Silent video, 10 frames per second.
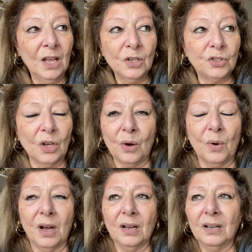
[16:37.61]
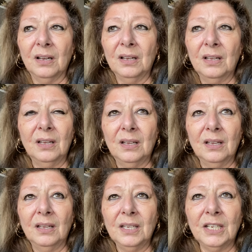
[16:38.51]
So, uh,
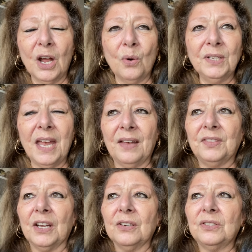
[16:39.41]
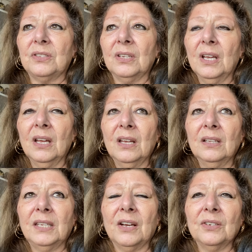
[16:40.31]
you know, yeah, there's
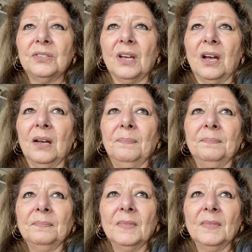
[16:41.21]
there's um,